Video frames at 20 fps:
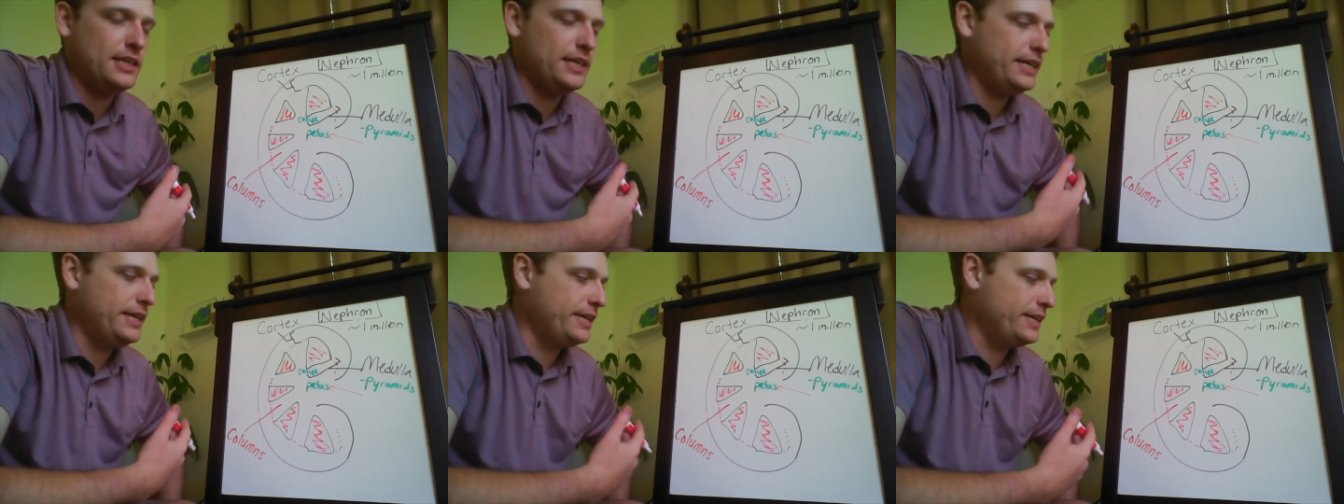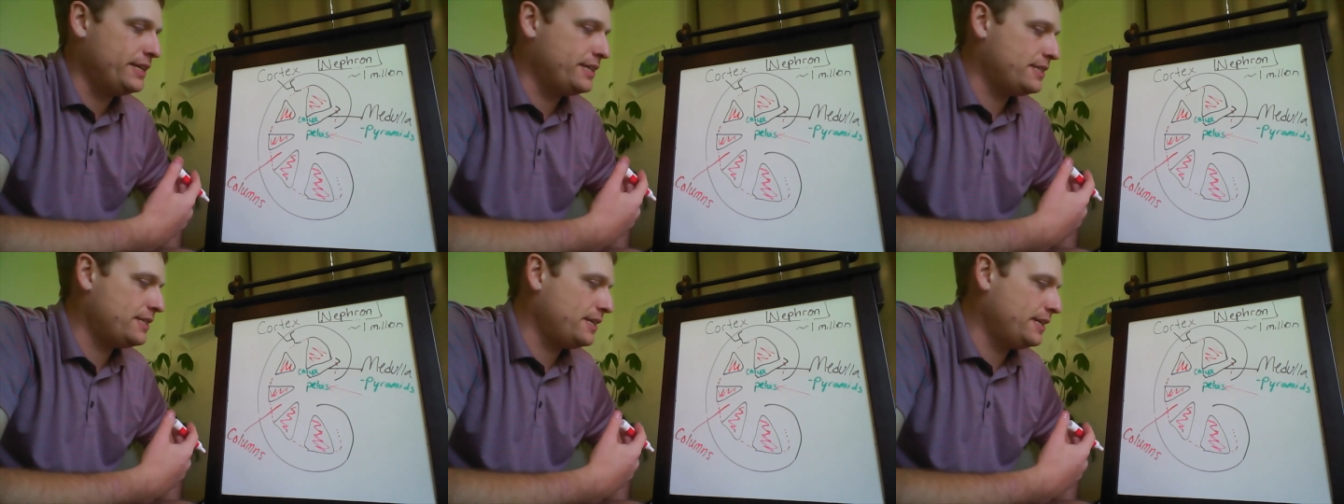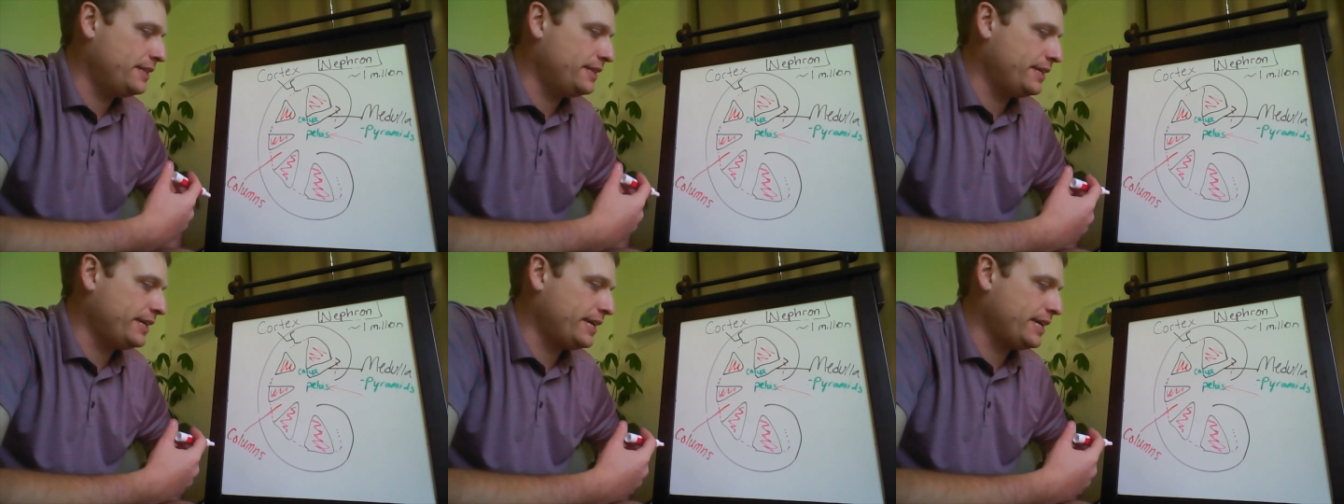is
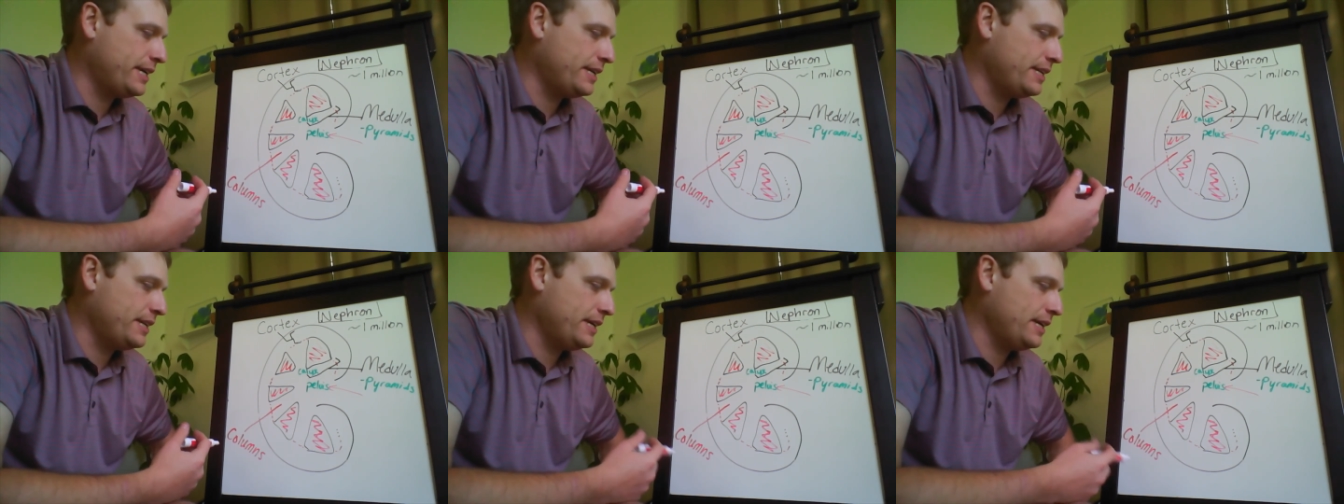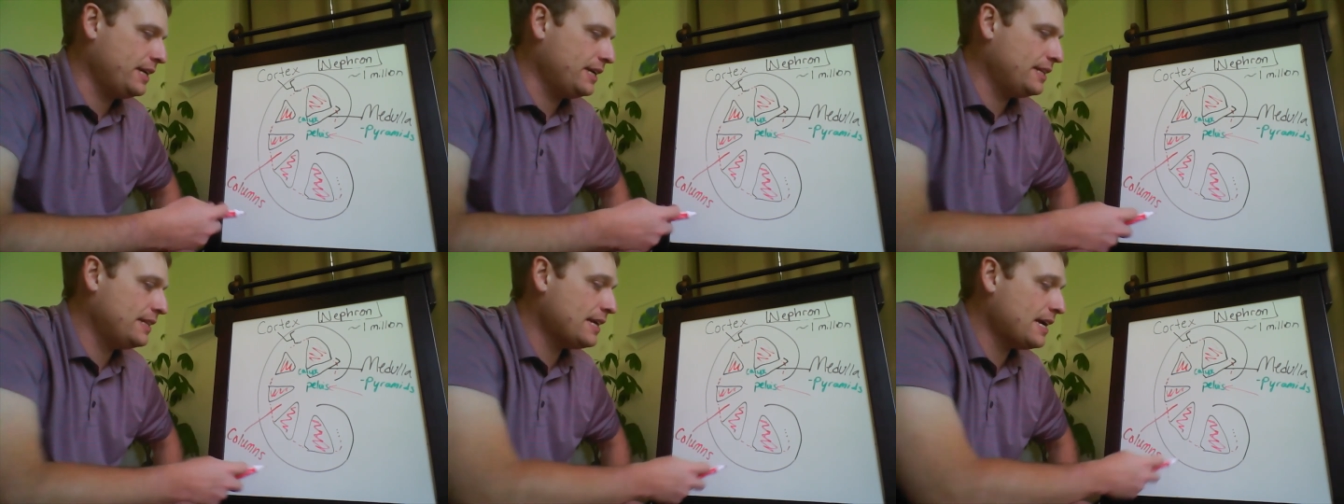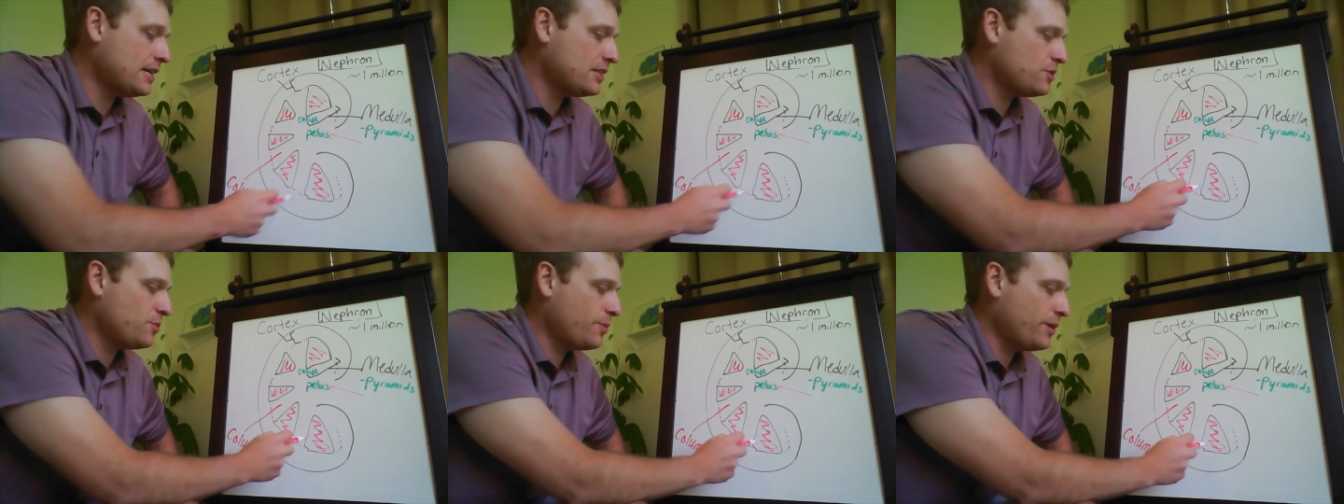in the kidney, and
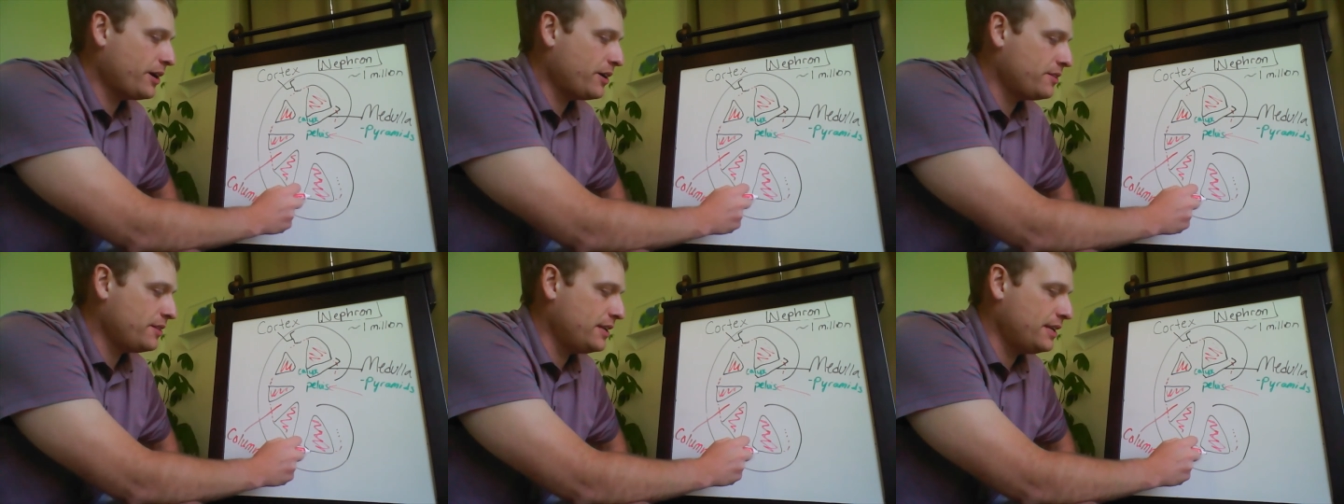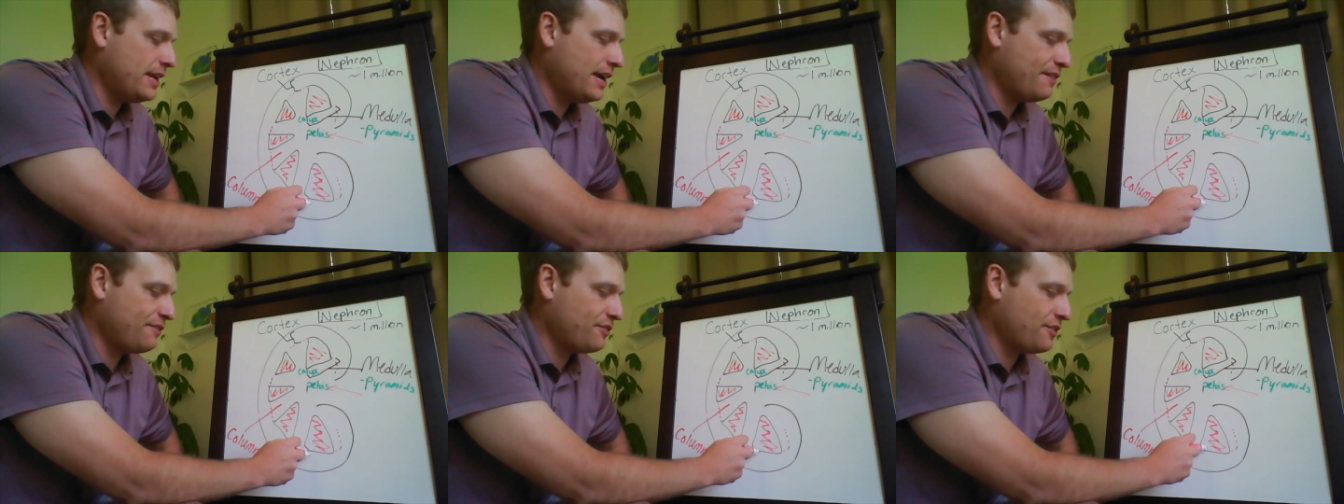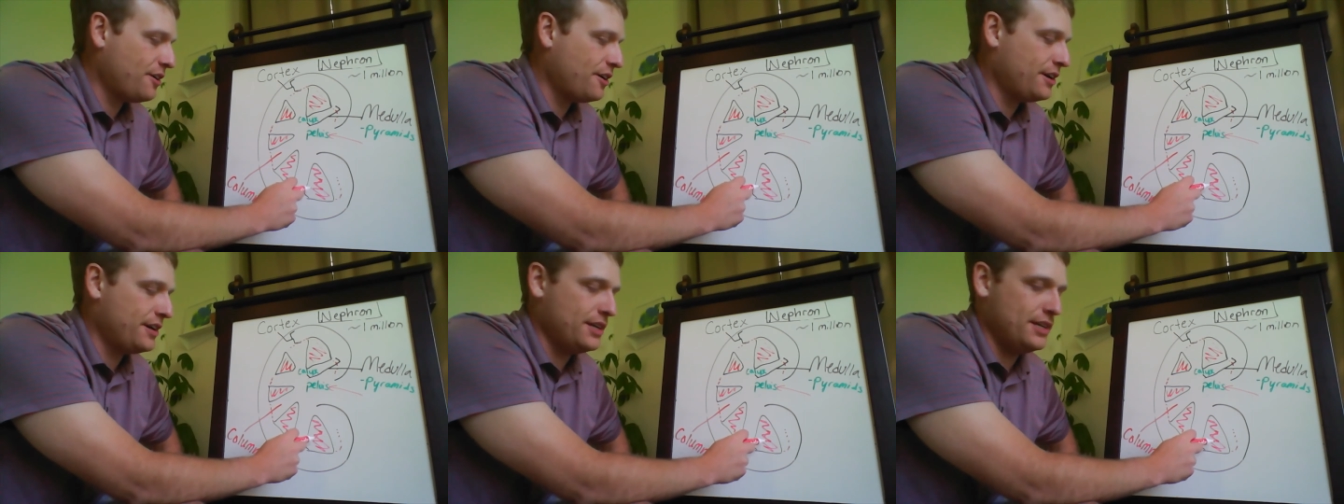that's where the
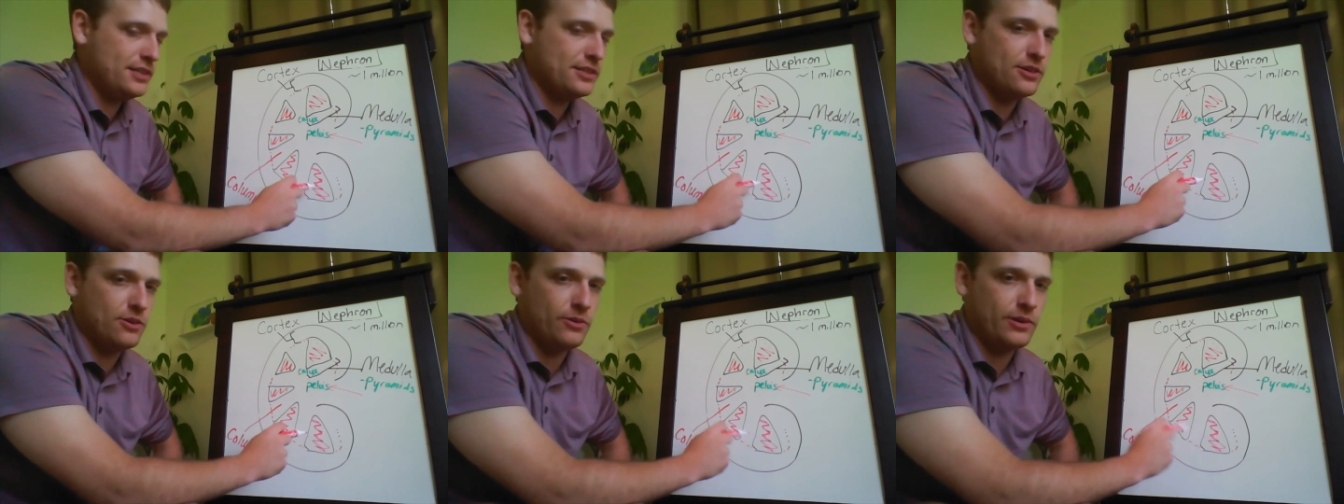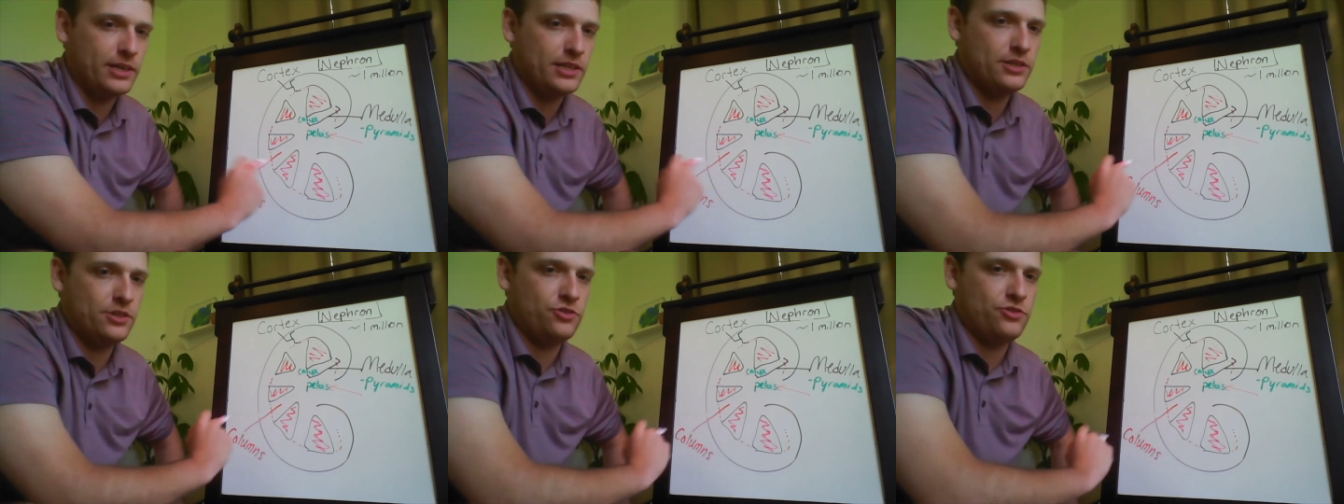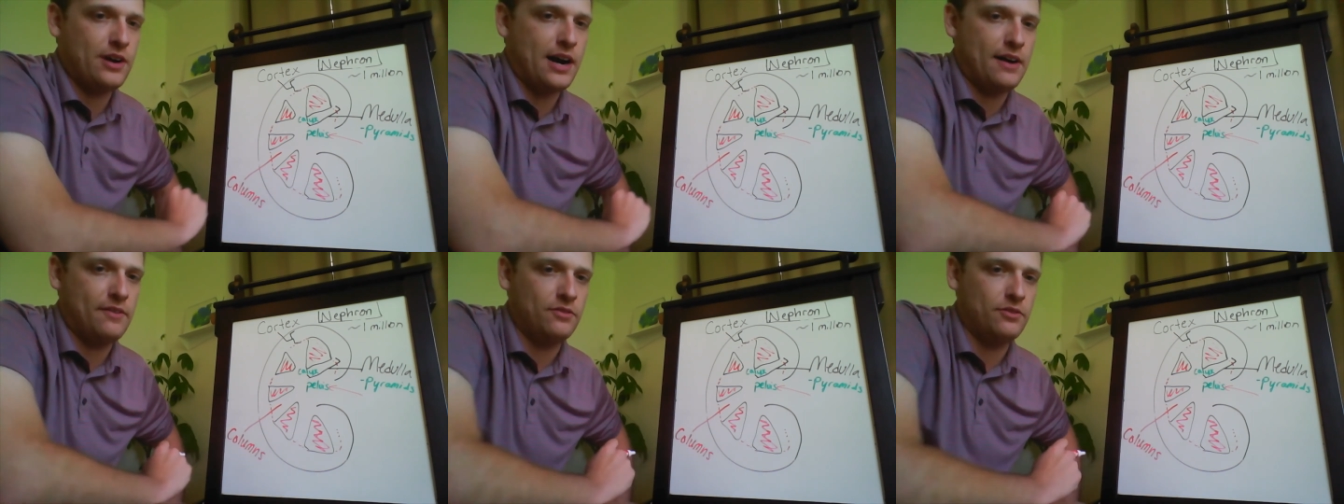nephron is going to
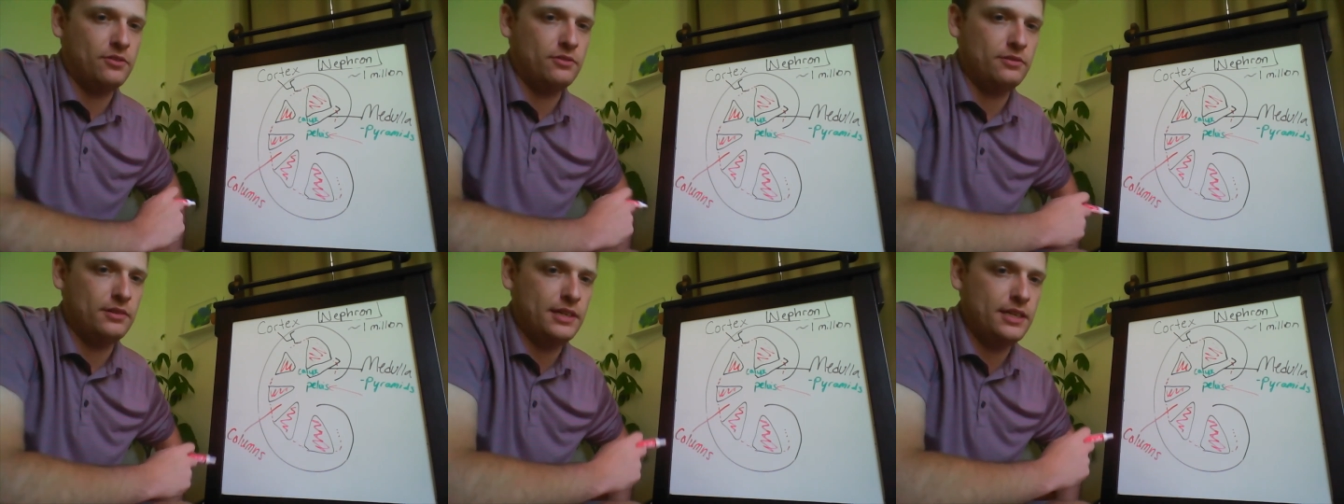travel,